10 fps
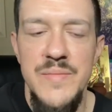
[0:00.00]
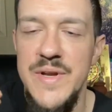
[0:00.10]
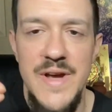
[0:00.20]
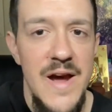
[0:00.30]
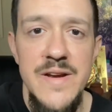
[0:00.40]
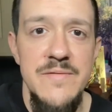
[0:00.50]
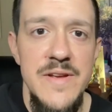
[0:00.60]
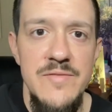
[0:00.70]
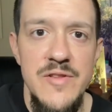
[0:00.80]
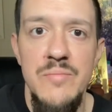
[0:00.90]
kind of
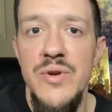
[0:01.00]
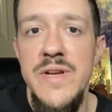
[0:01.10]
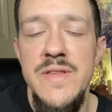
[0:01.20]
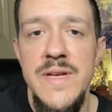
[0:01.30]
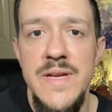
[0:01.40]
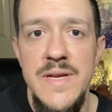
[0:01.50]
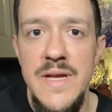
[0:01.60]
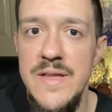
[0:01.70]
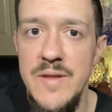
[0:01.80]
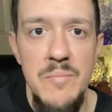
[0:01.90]
even the breathing
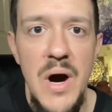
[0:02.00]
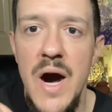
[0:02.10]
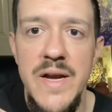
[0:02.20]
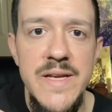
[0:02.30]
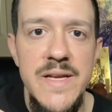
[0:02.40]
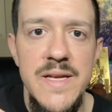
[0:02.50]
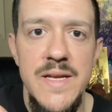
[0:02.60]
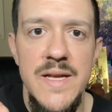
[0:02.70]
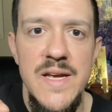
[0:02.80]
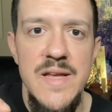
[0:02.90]
and the body
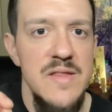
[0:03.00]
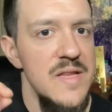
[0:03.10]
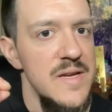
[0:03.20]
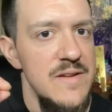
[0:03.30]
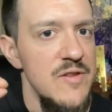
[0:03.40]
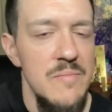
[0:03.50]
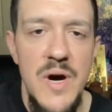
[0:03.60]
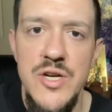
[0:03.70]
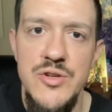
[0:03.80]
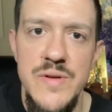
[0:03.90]
and the, even the
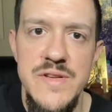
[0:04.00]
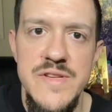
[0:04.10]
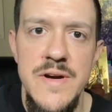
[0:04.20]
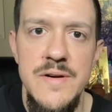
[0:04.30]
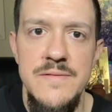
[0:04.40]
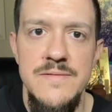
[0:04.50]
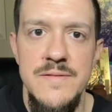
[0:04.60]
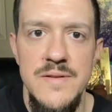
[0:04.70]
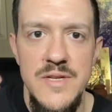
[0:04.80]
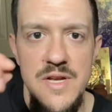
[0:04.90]
mantra itself,
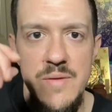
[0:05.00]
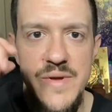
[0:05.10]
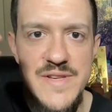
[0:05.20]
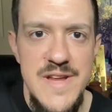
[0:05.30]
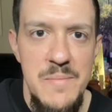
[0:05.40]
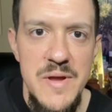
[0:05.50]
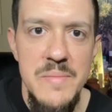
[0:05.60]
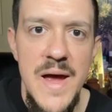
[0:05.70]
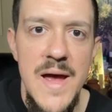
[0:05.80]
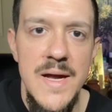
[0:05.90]
but stepping
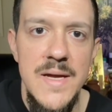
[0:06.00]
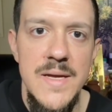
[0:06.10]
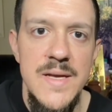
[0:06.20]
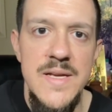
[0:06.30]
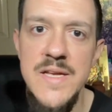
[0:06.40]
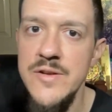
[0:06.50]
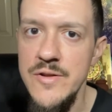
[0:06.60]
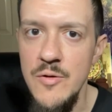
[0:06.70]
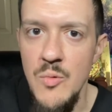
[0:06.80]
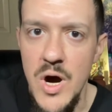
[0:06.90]
back into
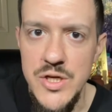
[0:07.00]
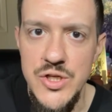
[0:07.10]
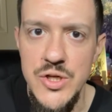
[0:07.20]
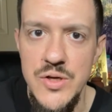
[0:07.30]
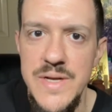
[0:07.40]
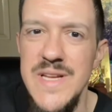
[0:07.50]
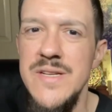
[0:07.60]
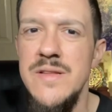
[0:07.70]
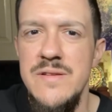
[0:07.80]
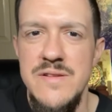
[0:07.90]
the watcher,
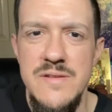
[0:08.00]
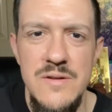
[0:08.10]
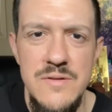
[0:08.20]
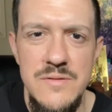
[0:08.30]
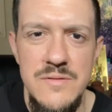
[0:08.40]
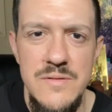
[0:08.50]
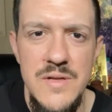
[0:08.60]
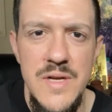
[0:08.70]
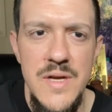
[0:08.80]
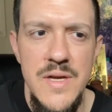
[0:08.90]
into the soul,
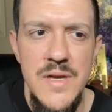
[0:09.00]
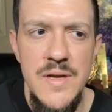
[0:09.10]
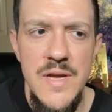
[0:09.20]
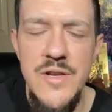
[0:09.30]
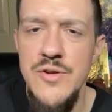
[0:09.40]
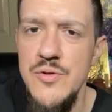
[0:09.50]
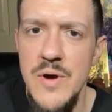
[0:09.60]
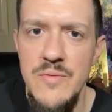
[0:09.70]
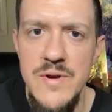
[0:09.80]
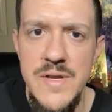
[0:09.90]
into who I
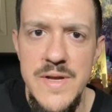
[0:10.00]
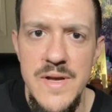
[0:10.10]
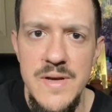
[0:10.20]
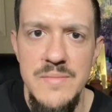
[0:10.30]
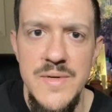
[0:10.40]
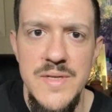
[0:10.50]
really am.